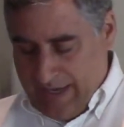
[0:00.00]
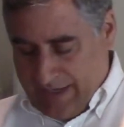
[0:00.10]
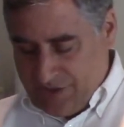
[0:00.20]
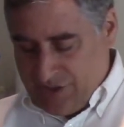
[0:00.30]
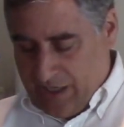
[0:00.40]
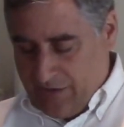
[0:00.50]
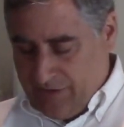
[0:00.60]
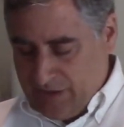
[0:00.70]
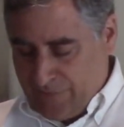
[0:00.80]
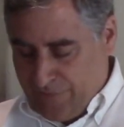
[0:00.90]
and shared
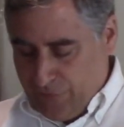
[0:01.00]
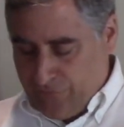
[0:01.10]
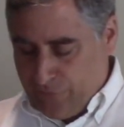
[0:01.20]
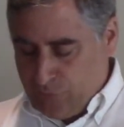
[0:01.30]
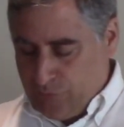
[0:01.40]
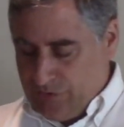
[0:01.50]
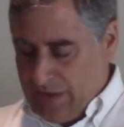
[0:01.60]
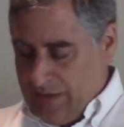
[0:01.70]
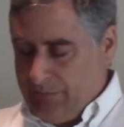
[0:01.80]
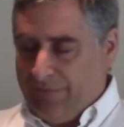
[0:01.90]
this food
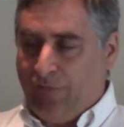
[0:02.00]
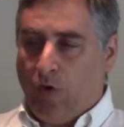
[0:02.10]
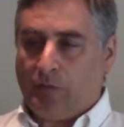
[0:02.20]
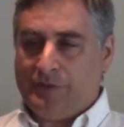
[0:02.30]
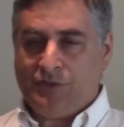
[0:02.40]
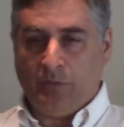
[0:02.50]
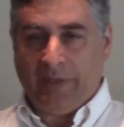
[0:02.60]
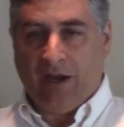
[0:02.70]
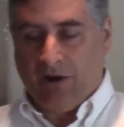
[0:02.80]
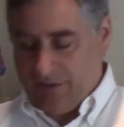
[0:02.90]
before
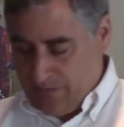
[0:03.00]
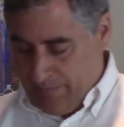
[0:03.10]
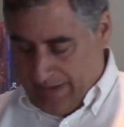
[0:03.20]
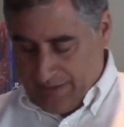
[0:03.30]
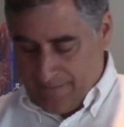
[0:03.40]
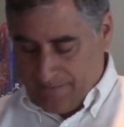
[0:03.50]
resuming our debate.